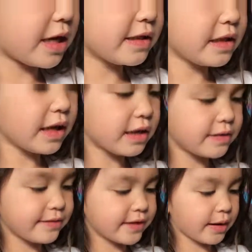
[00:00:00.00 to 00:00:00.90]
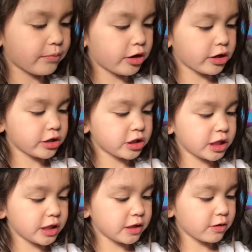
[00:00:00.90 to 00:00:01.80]
My cousin has the same one.
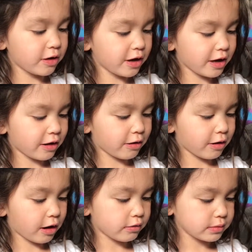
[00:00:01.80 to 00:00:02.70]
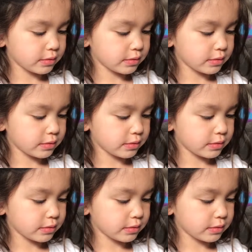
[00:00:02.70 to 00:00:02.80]
She did a lot at her house.